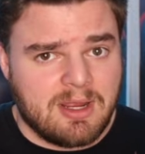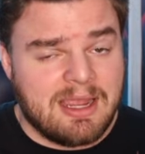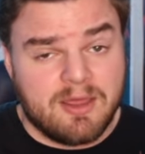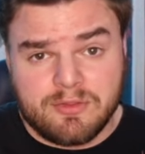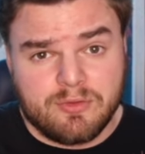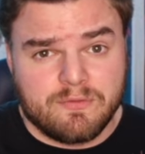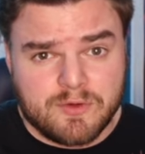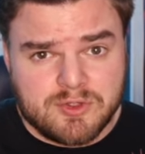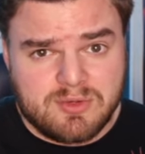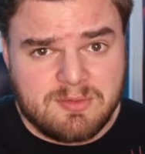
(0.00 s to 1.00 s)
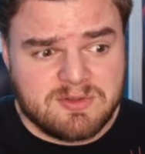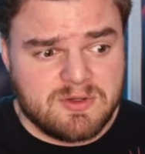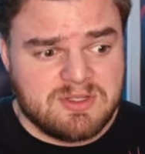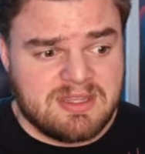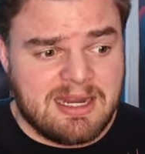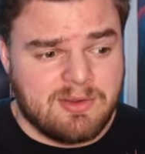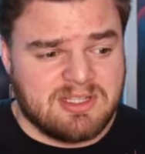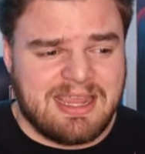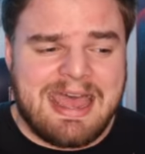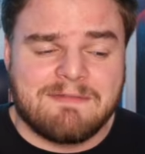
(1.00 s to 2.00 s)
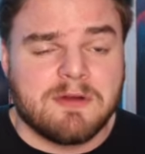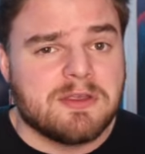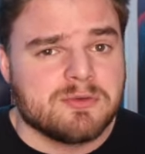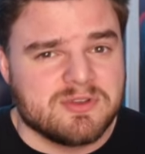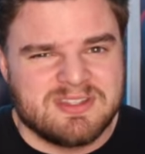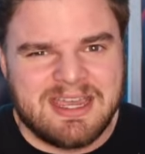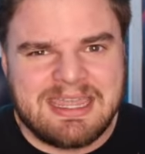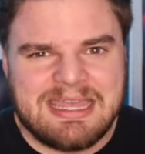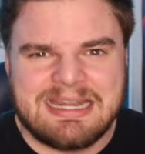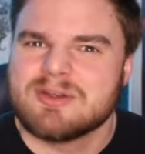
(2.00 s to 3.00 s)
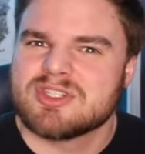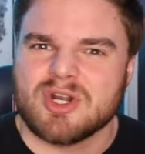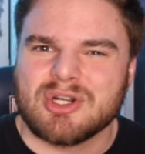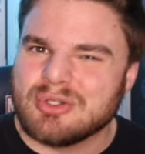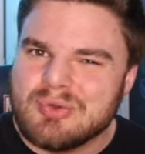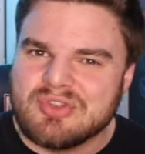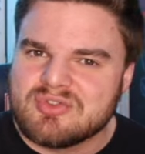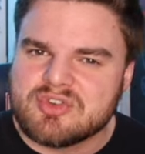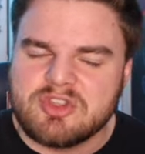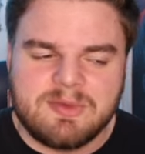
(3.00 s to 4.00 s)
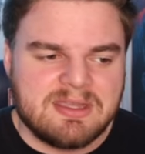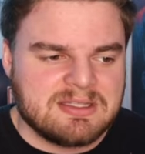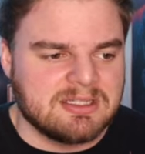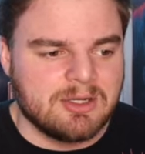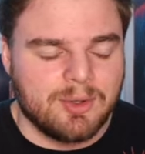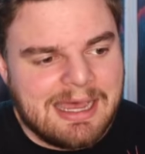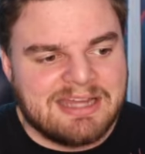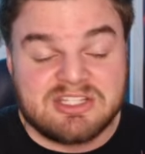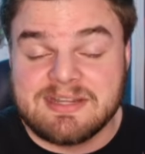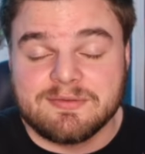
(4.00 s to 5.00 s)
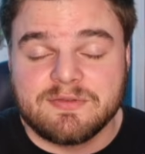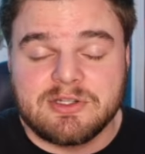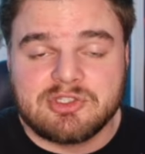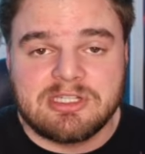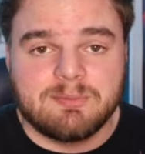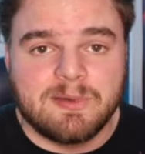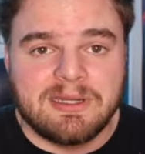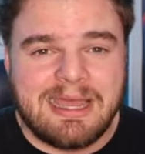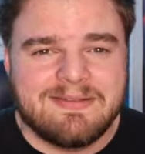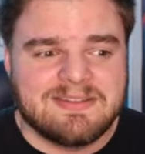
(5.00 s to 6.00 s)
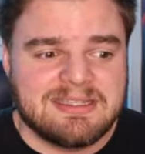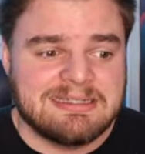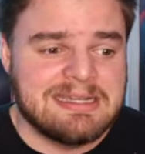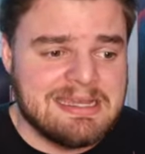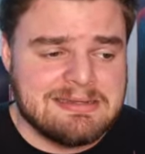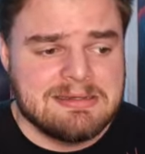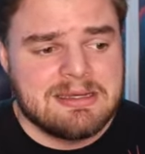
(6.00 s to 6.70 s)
I got through the first 3 episodes and then I was like halfway through the second and I was starting to lose interest a bit. So I just never finished it. But I would say, eh.